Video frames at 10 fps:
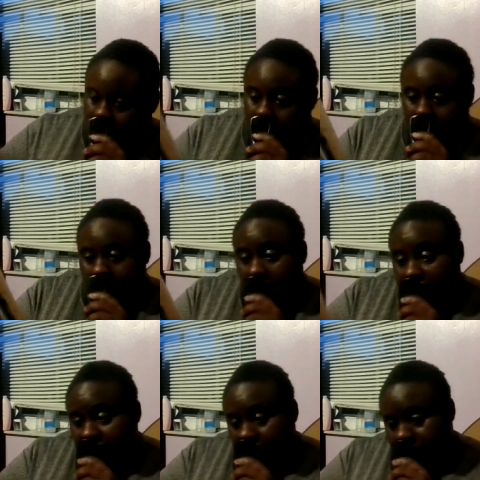i love
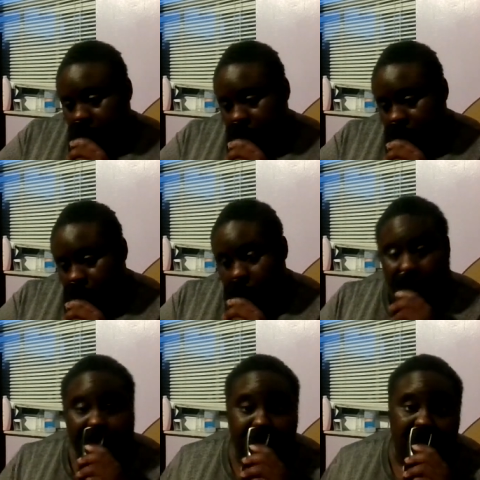family but
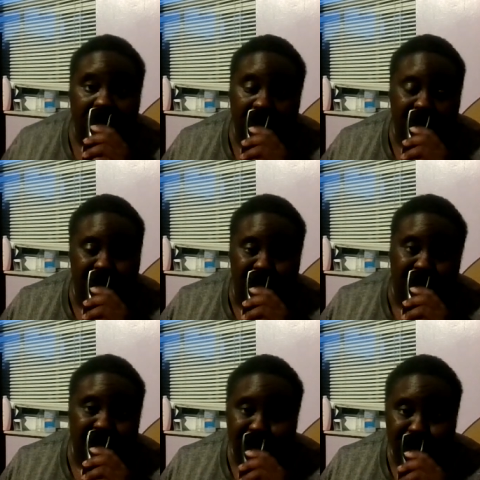my fam uh, to be
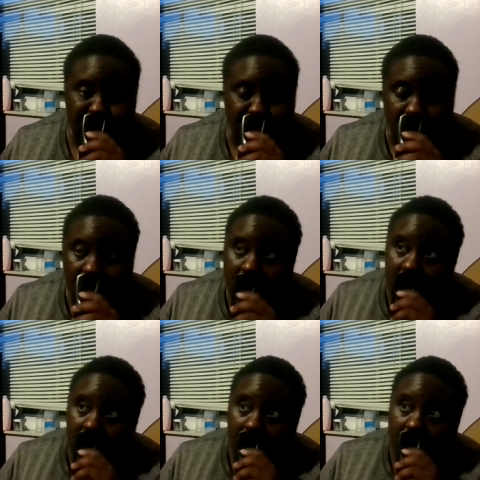honest with you
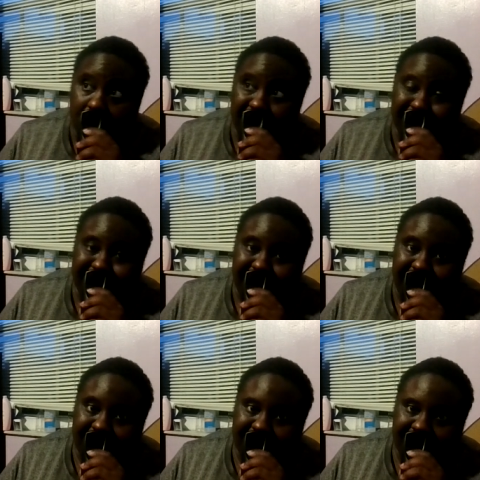on my
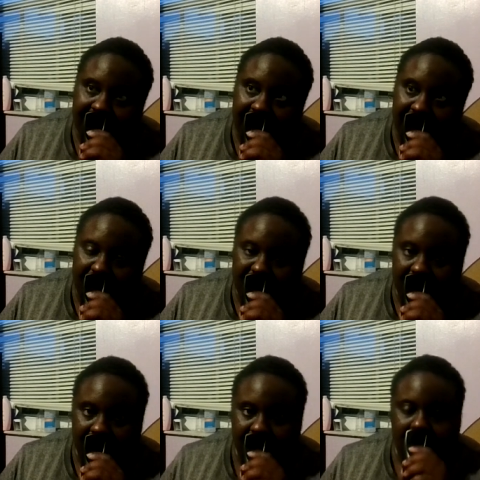dad's side i'm gonna tell
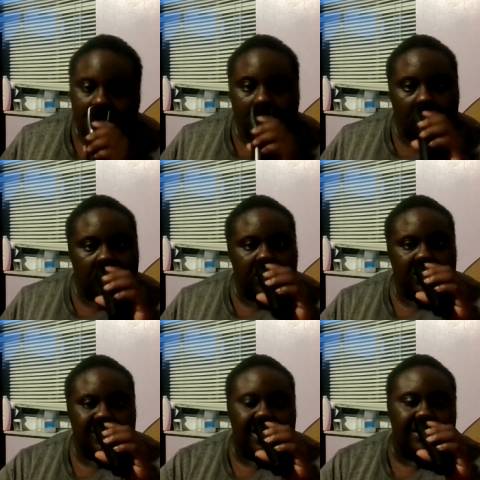you this i'm gonna tell
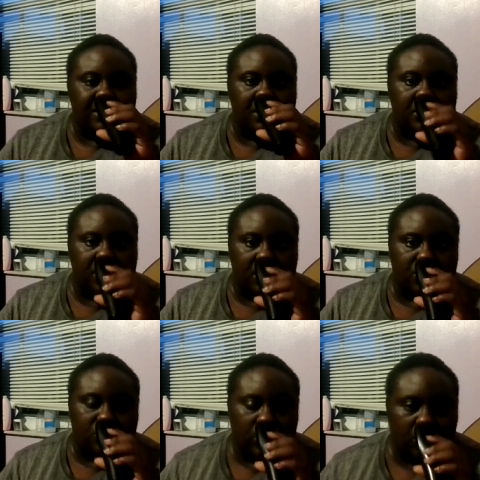this guys i'm gonna tell you
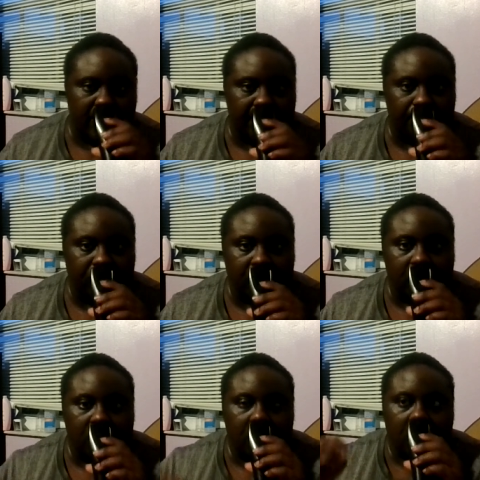this real quick
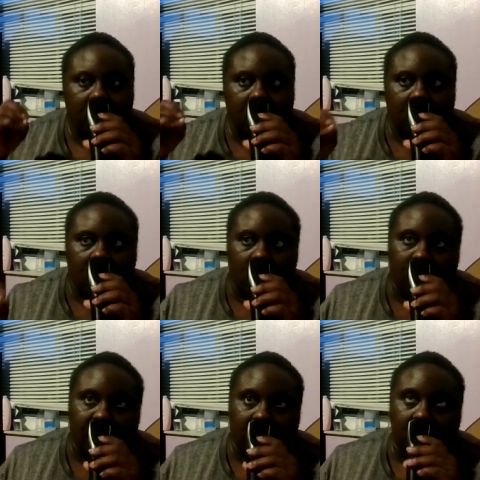
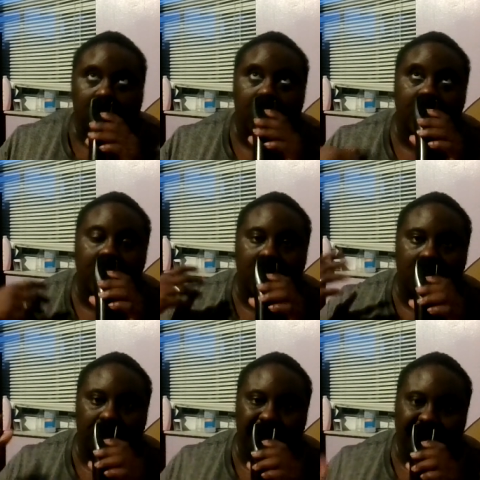well,
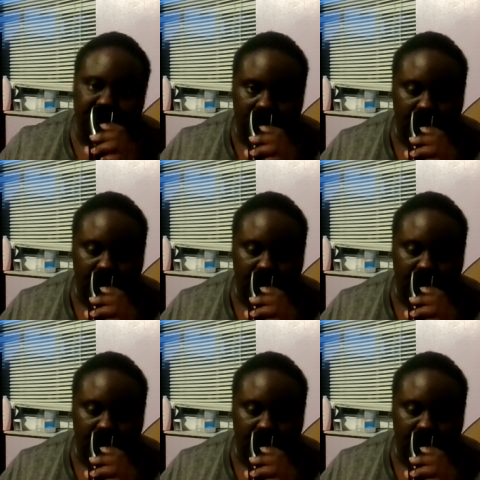um, last year